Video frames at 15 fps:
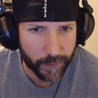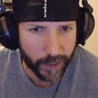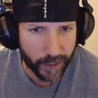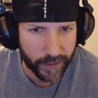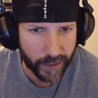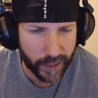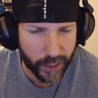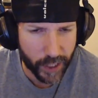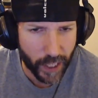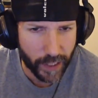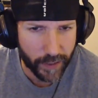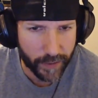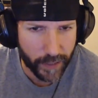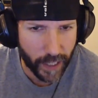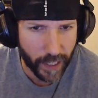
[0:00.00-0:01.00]
because they
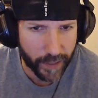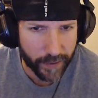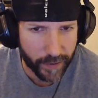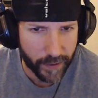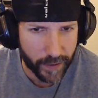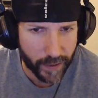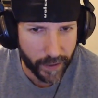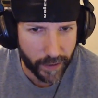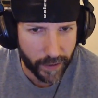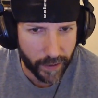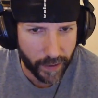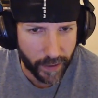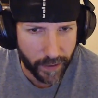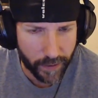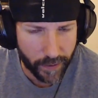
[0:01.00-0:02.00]
shot his ass into
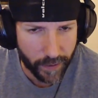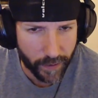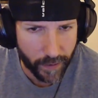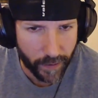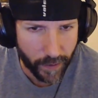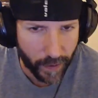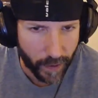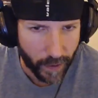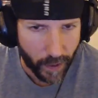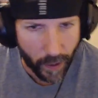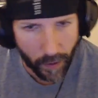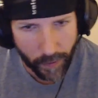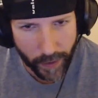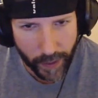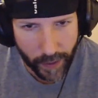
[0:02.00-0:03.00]
and
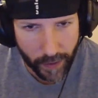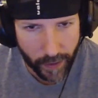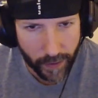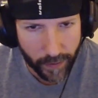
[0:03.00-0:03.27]
over there on